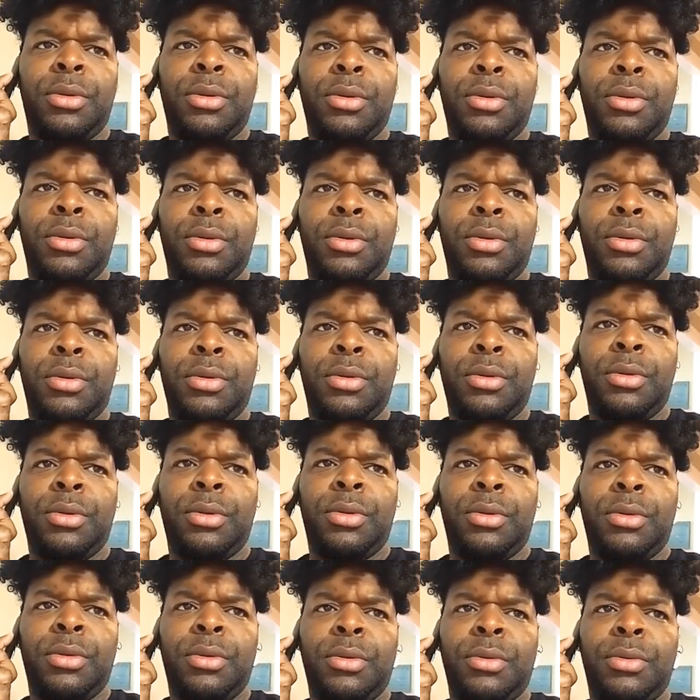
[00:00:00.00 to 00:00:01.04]
like, come over there,
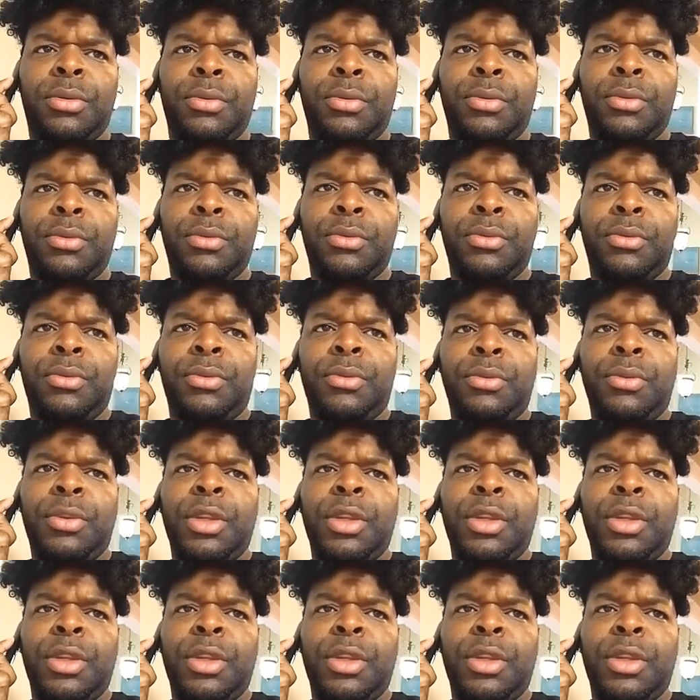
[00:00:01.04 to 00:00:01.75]
you know what I'm saying, around